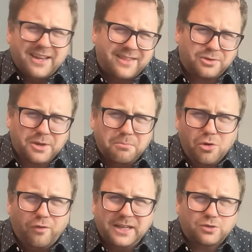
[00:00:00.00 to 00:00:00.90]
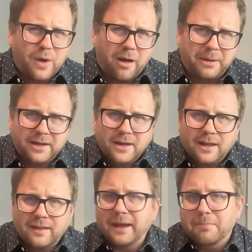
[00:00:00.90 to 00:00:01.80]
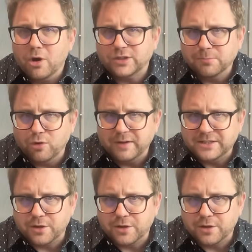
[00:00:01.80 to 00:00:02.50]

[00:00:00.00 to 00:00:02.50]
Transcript: there was a movie as well, but like most movies,